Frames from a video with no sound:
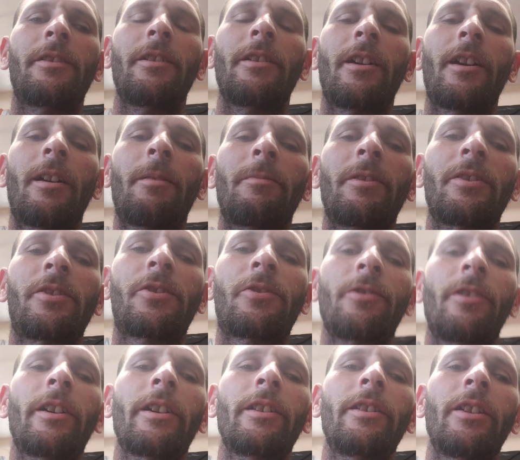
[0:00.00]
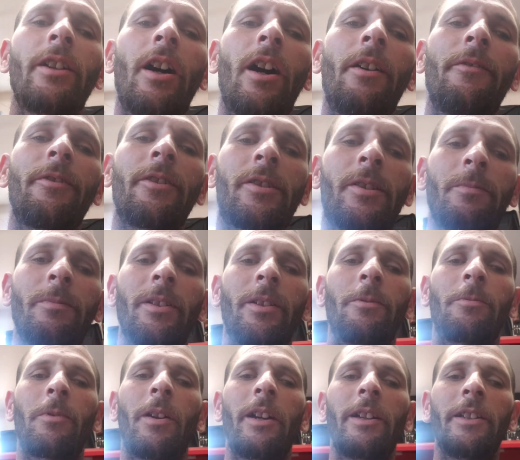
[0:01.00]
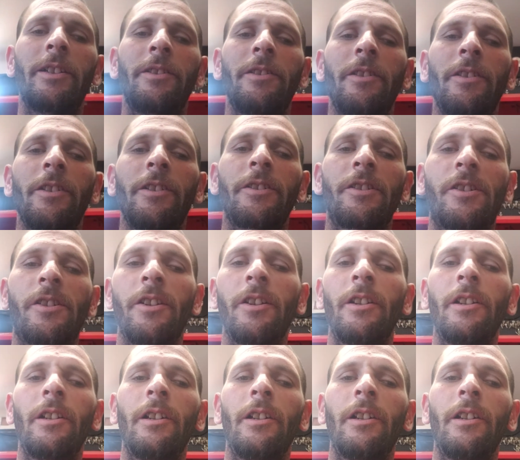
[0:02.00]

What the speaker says: see here. I'm going to strike at the obvious. I'm going to get right into this.